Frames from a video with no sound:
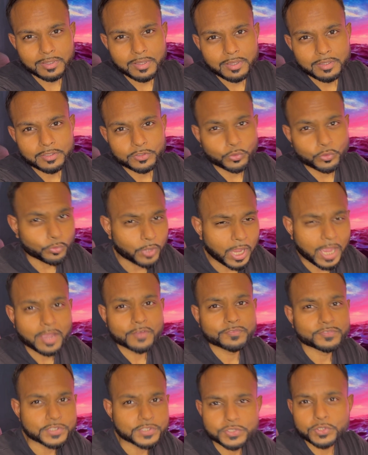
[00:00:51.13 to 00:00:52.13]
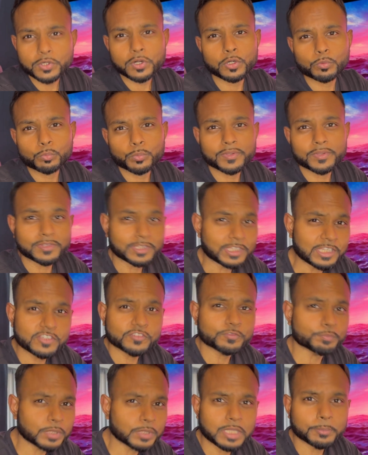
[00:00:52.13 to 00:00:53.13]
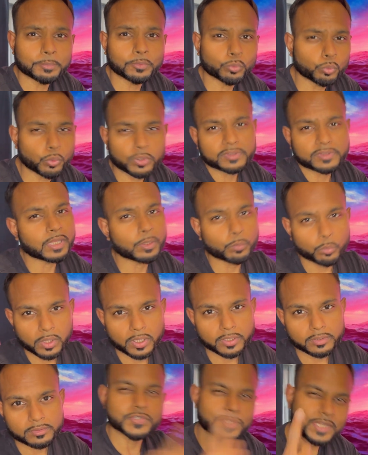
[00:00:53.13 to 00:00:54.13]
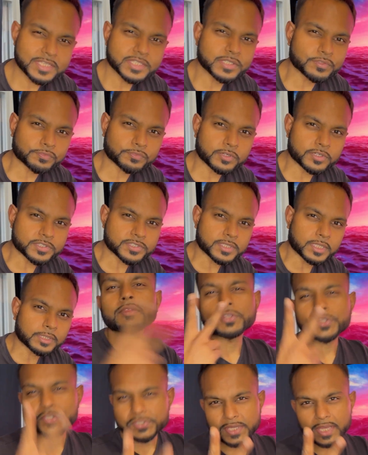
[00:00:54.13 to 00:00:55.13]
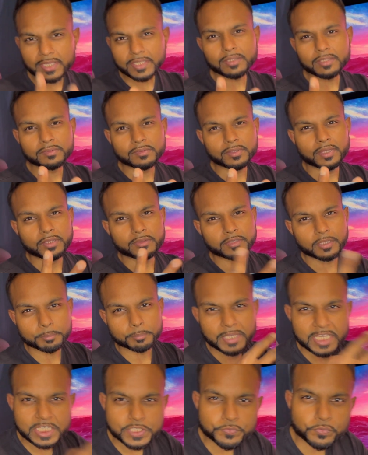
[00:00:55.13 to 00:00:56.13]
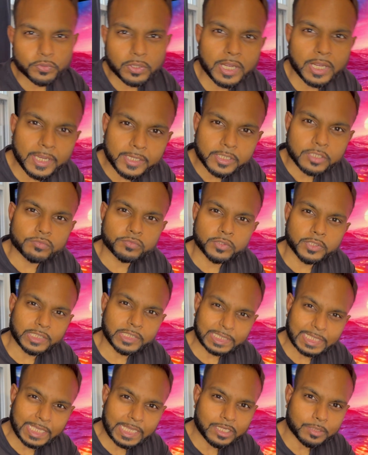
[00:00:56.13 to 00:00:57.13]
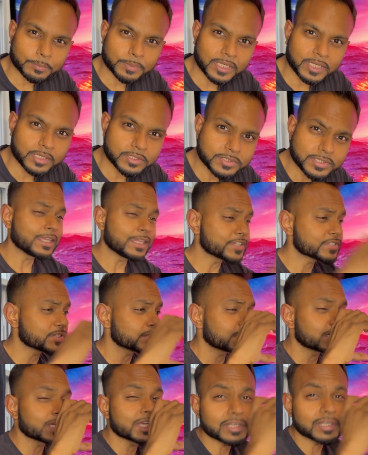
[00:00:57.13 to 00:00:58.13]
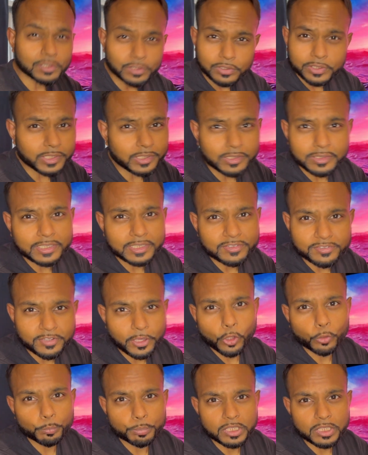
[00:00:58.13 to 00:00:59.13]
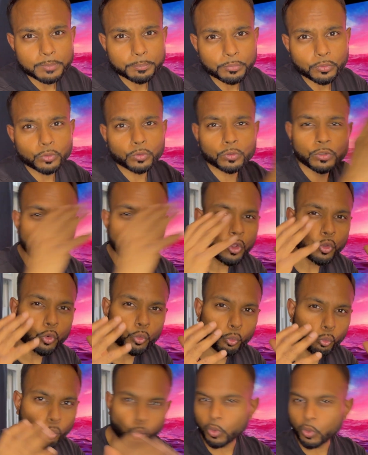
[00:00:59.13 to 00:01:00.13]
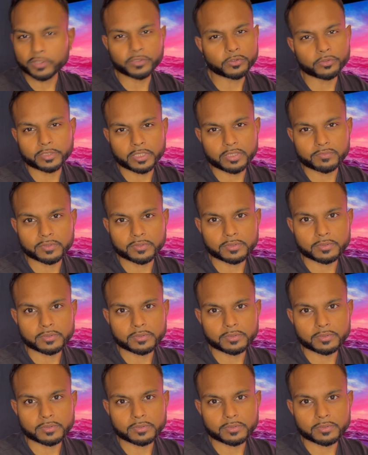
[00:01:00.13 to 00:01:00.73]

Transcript: You have to start with give people what they want. So that's the first thing. The second thing that makes for a high converting landing page is to clearly tell people what you're giving